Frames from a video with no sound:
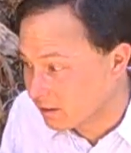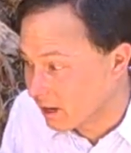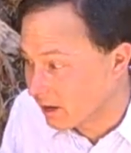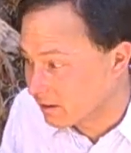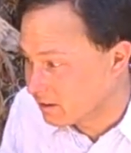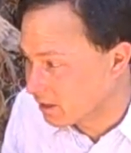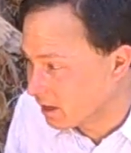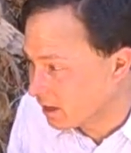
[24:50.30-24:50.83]

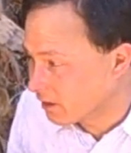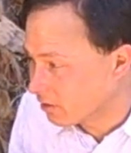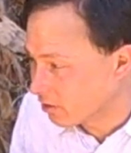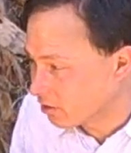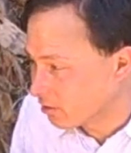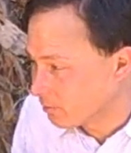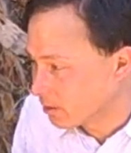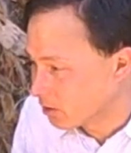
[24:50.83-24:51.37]
guys yet. I
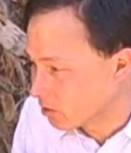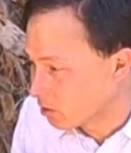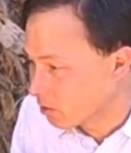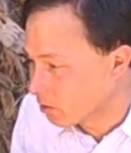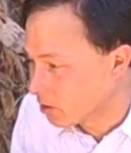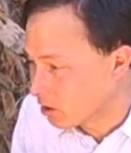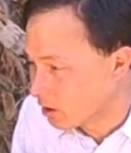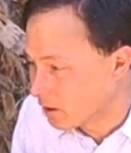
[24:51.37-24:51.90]
think they've been
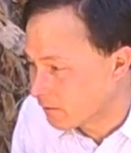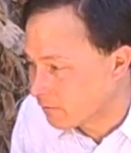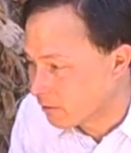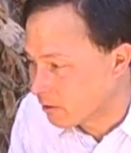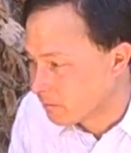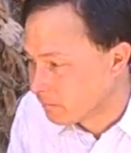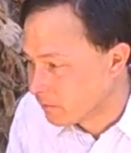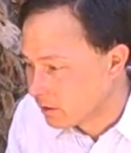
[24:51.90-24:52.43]
growing on
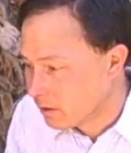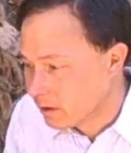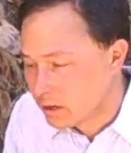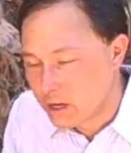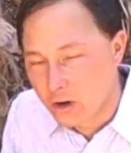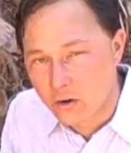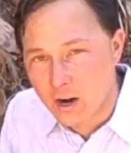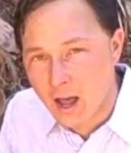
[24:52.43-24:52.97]
for
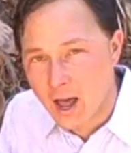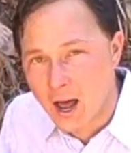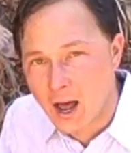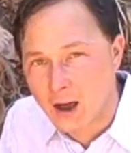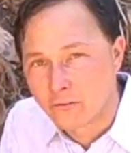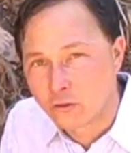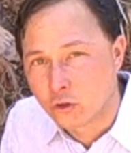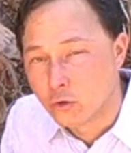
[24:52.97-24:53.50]
year and a
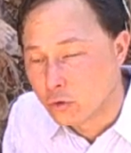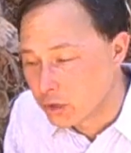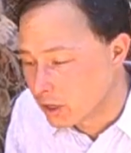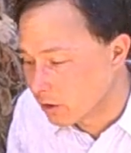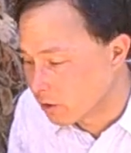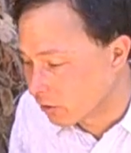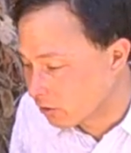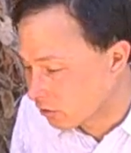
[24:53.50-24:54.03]
half, 2
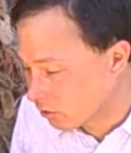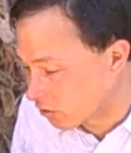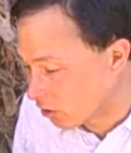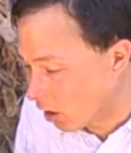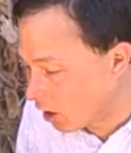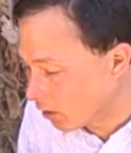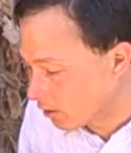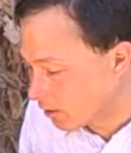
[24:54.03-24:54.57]
years
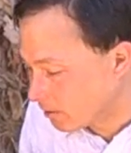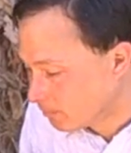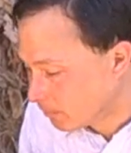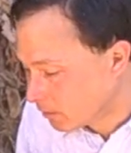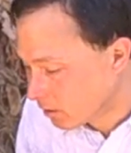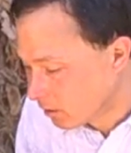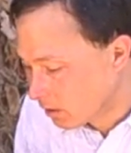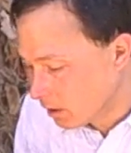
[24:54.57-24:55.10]
solid,
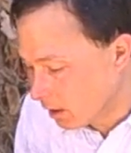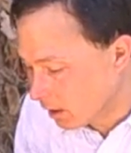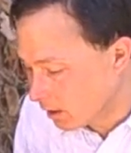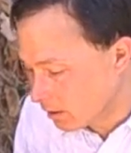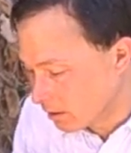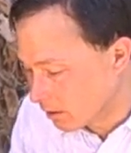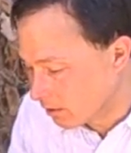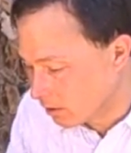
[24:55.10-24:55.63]

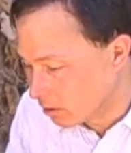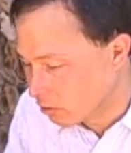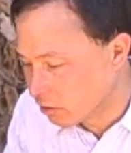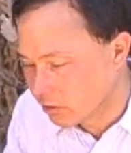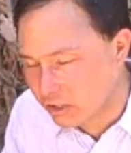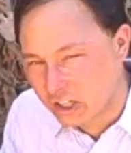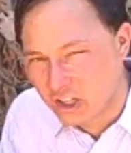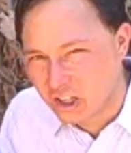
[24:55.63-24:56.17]
and you know,
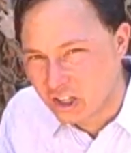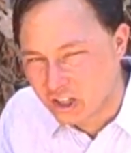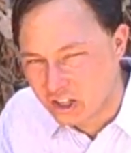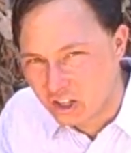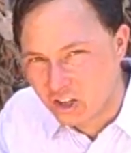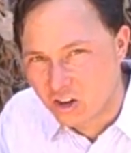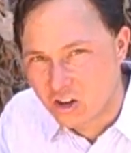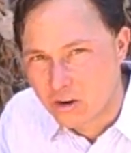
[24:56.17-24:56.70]
just
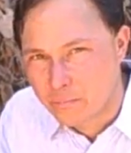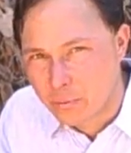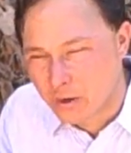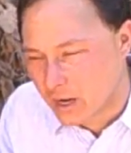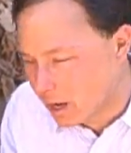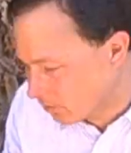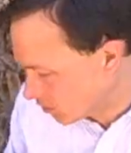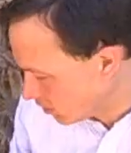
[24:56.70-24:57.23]
continue to
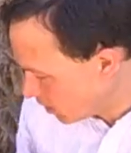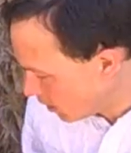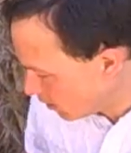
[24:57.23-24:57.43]
put out the